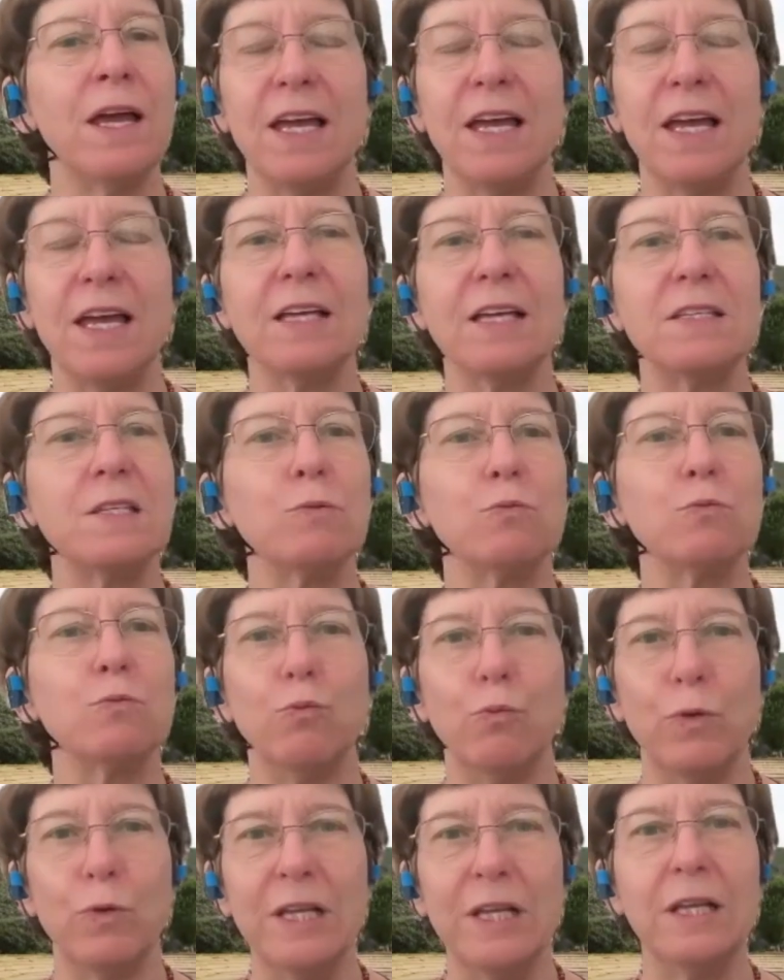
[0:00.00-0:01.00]
gets
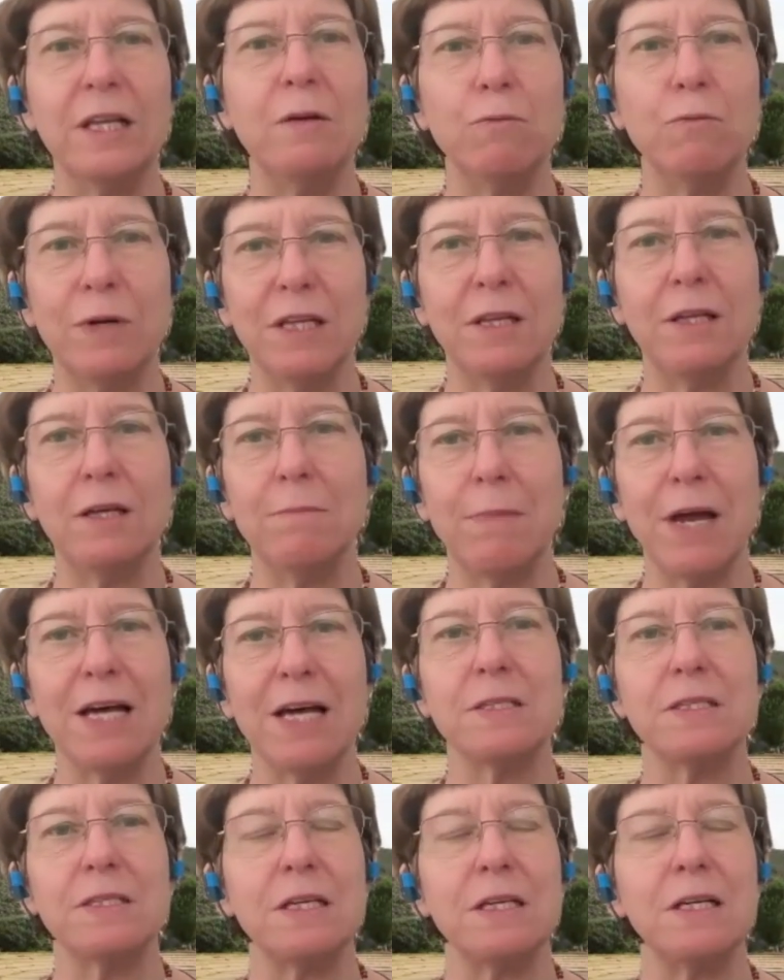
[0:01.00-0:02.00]
really, really
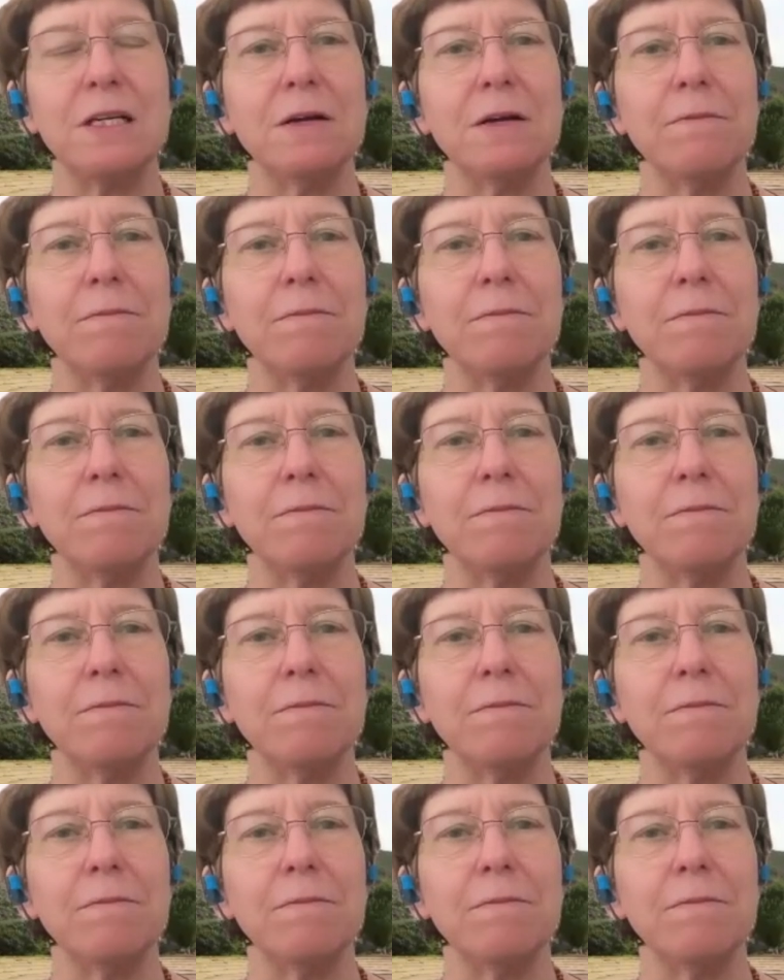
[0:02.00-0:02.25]
messy?